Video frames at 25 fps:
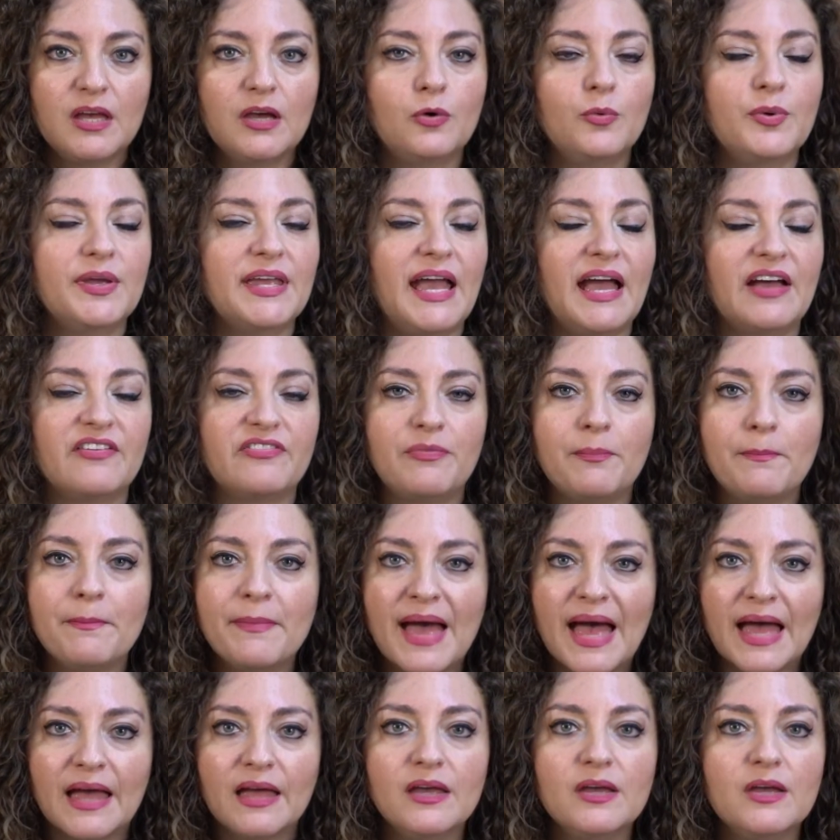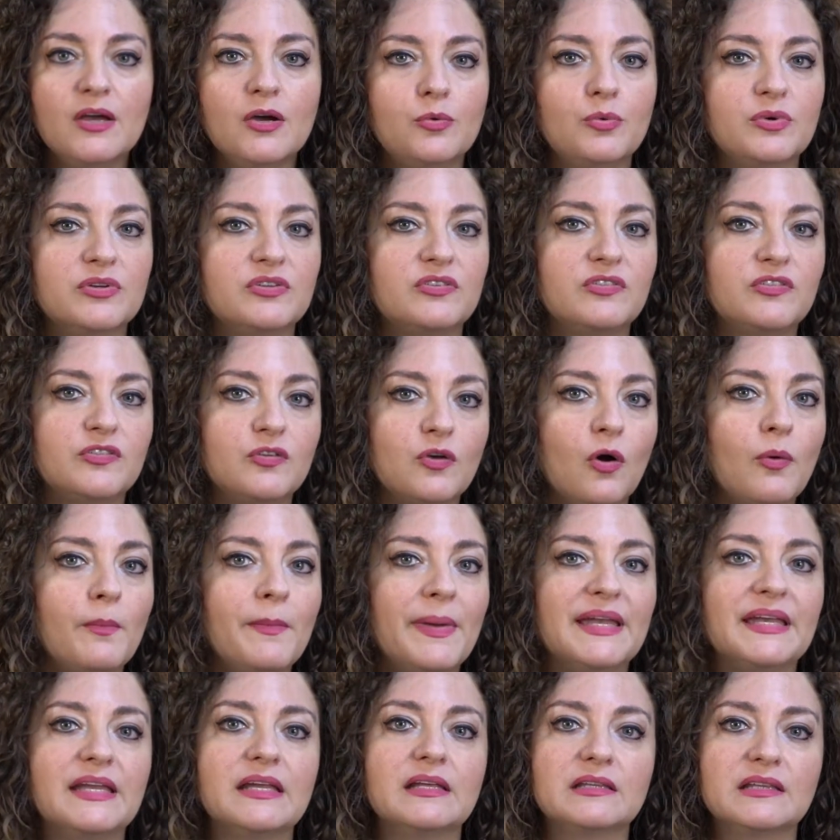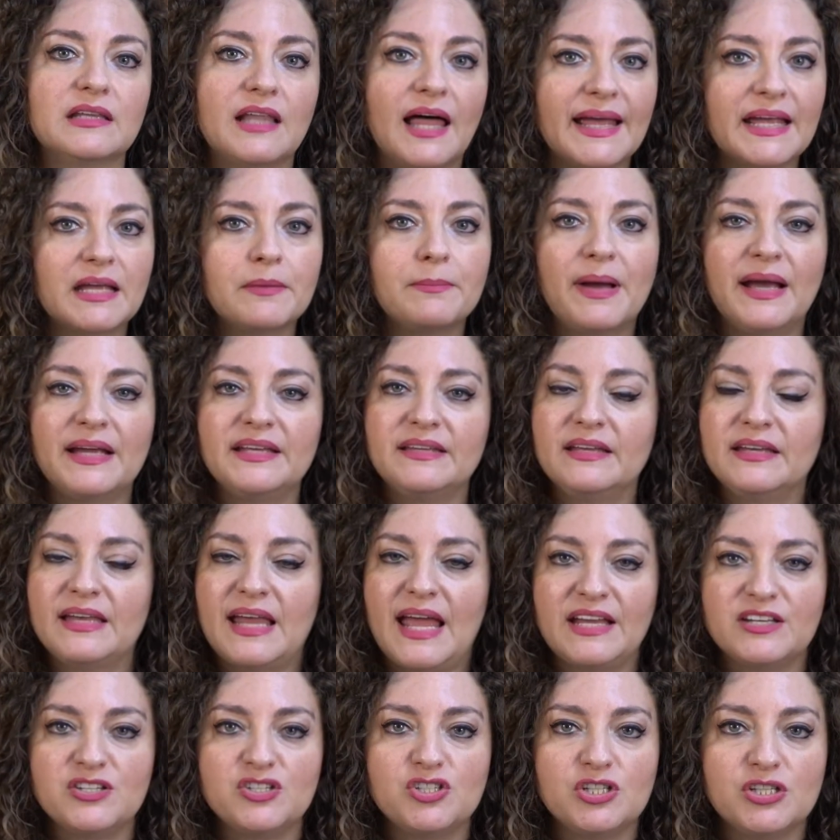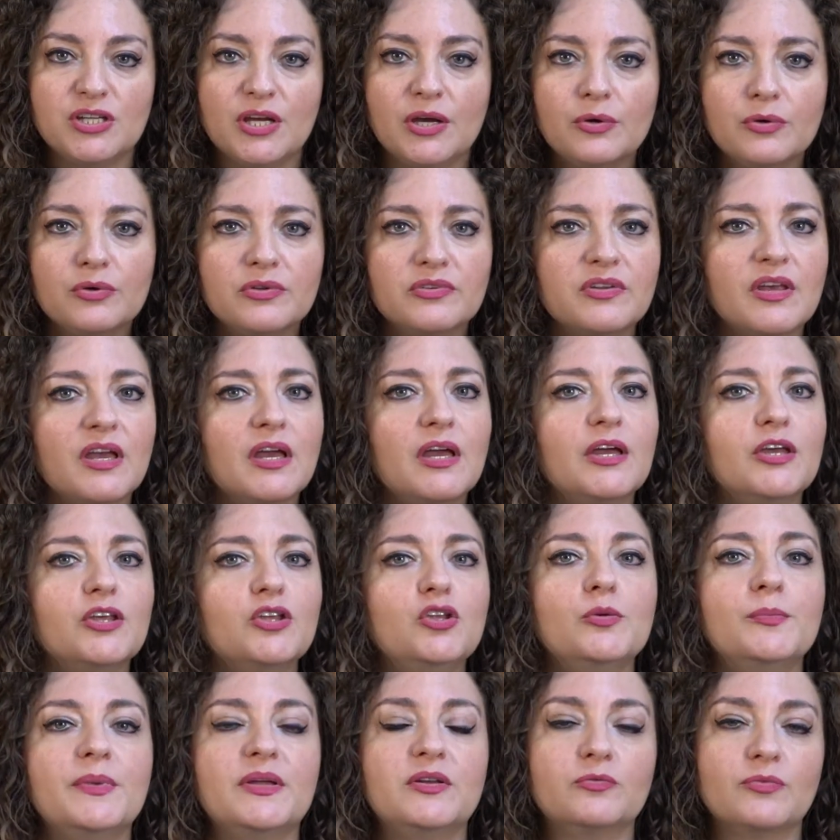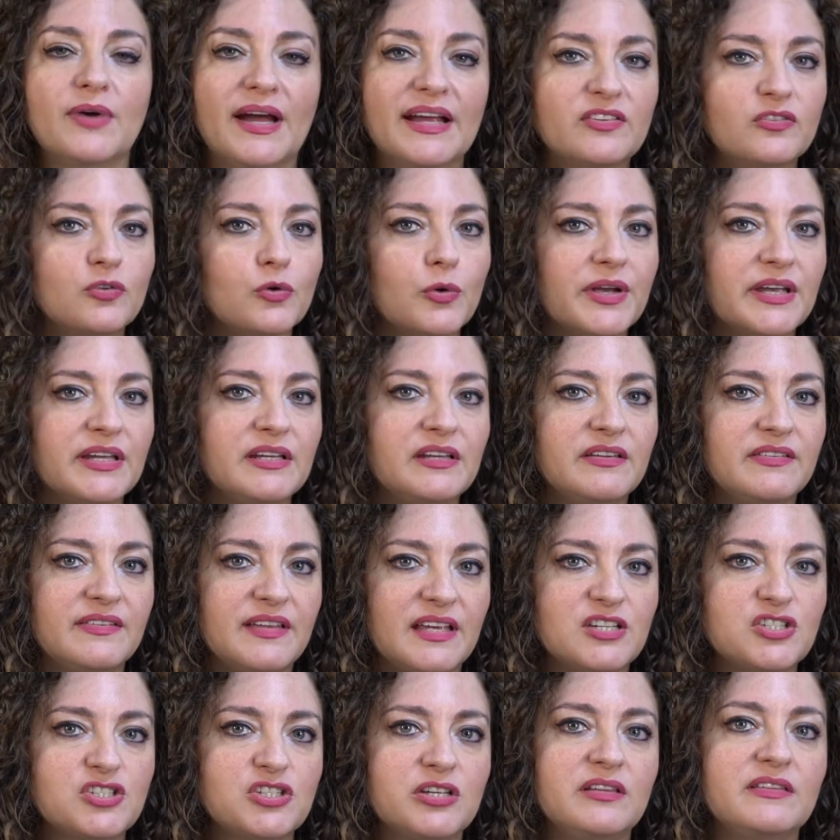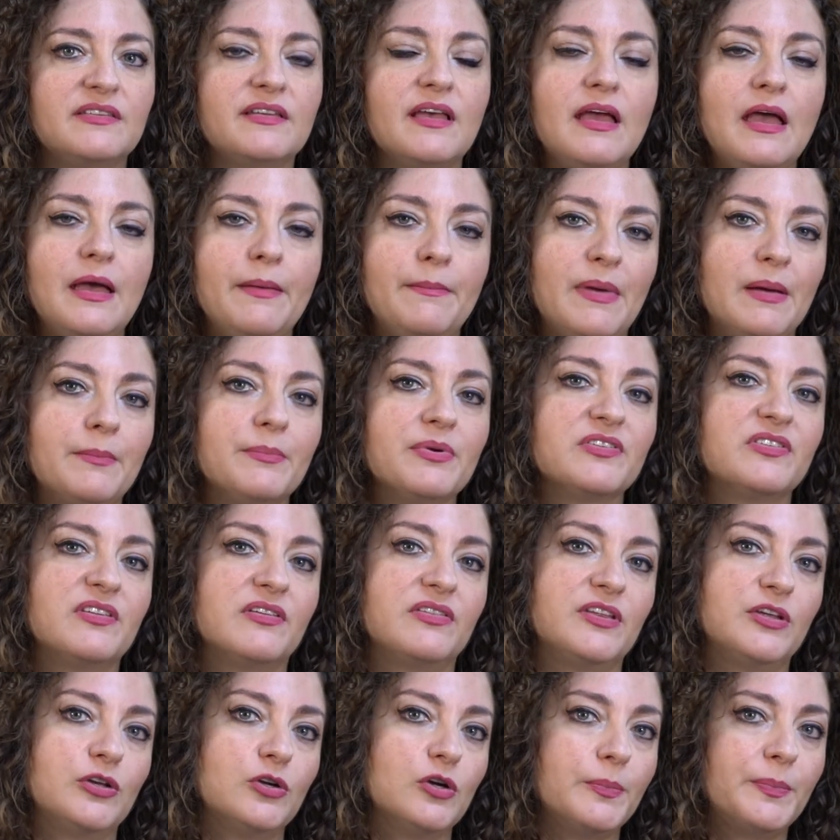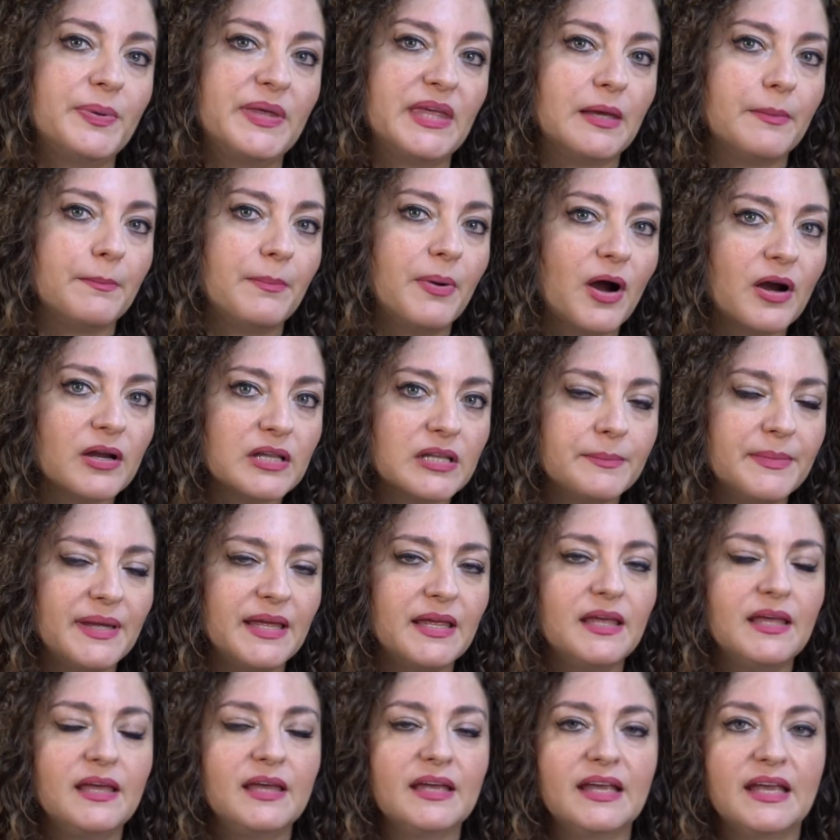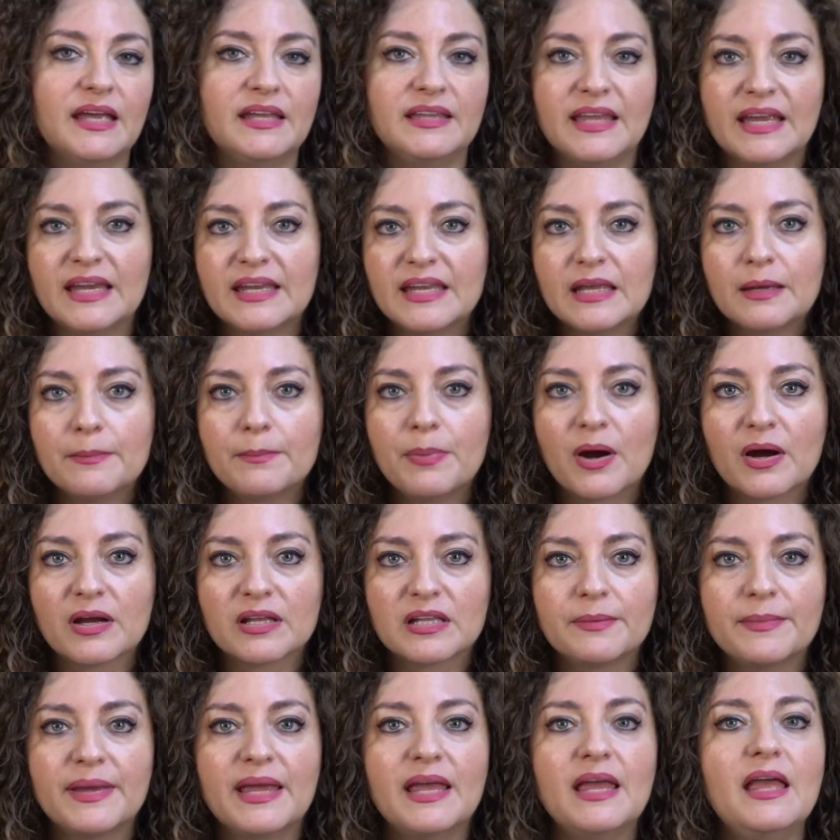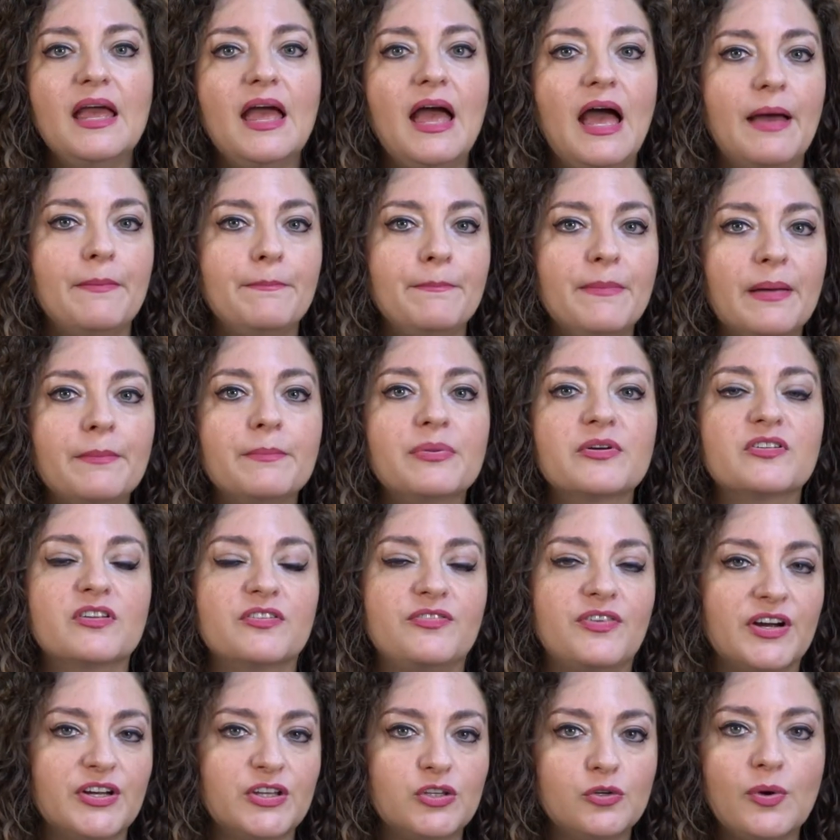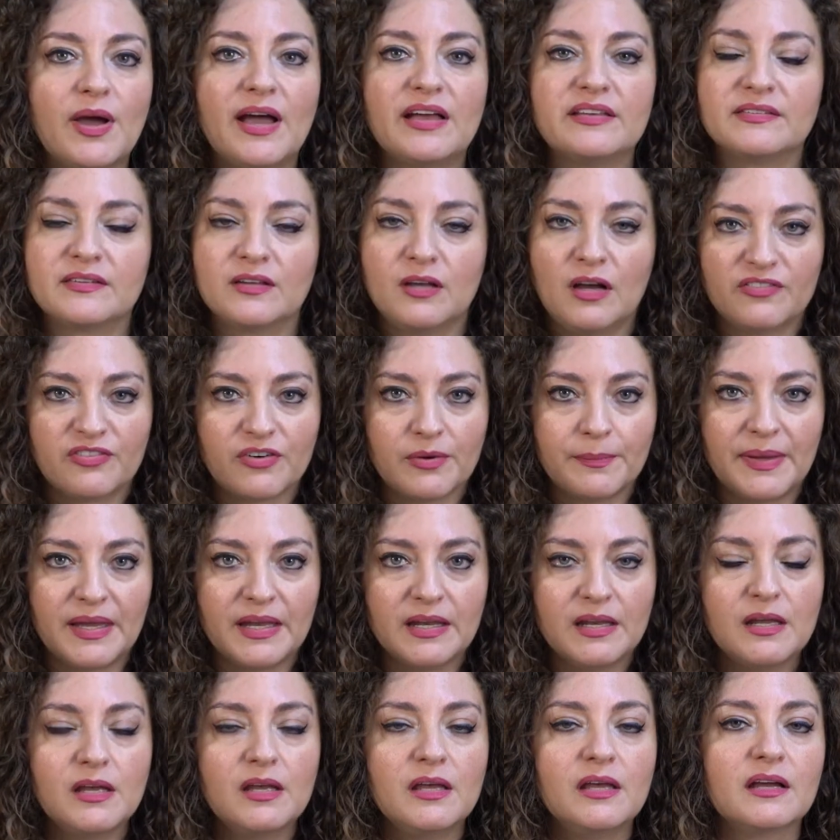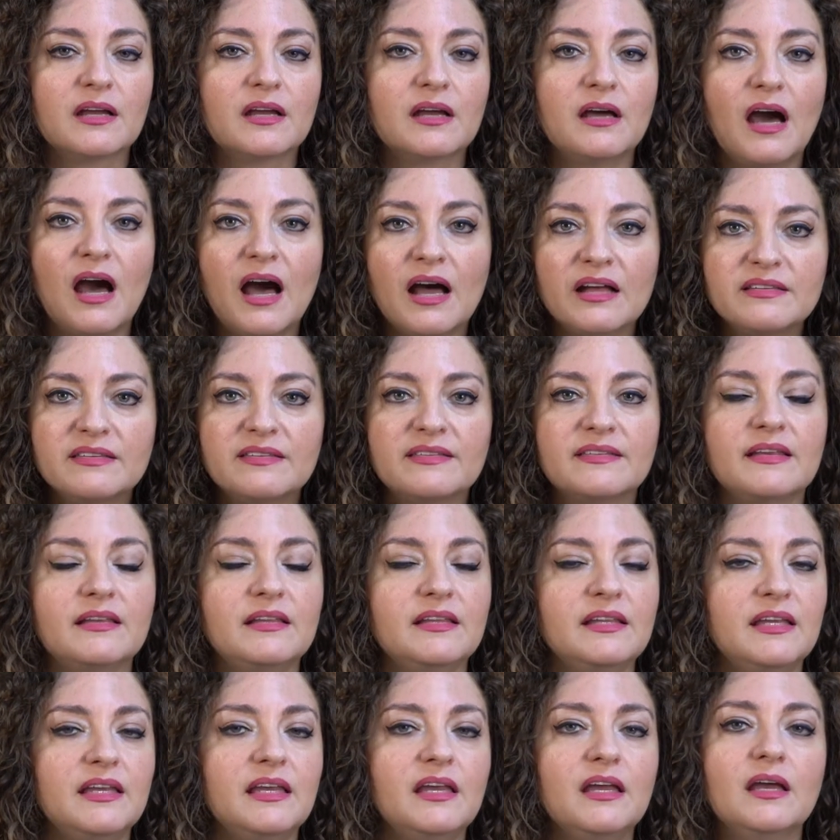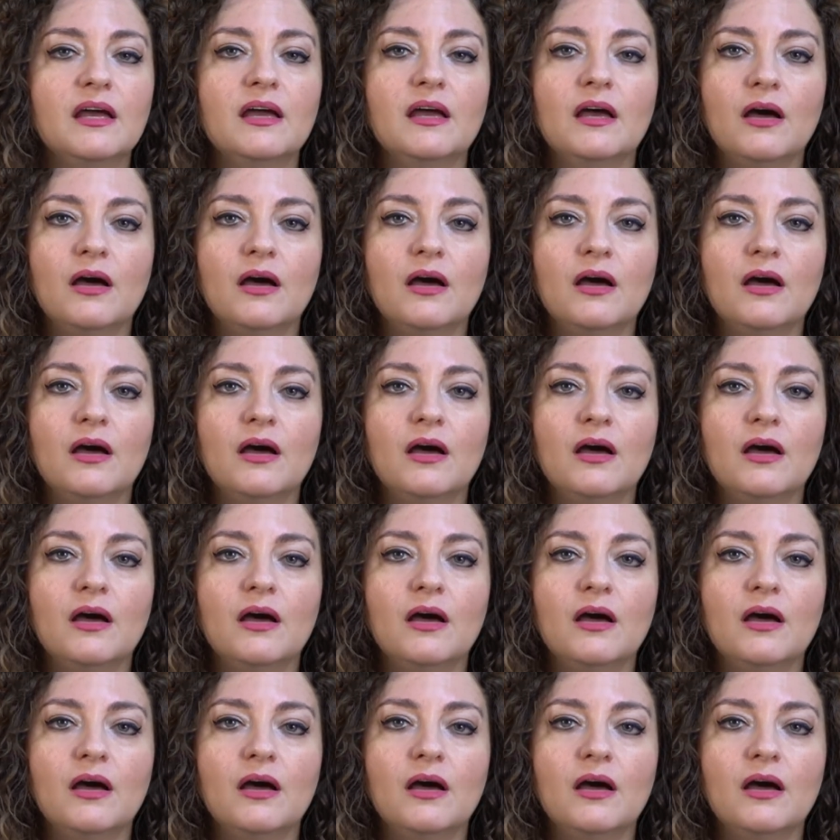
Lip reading: We have met with so many like-minded NGOs, human rights organizations, members of the European Parliament, Canadian Parliament, and members of our US government, constantly,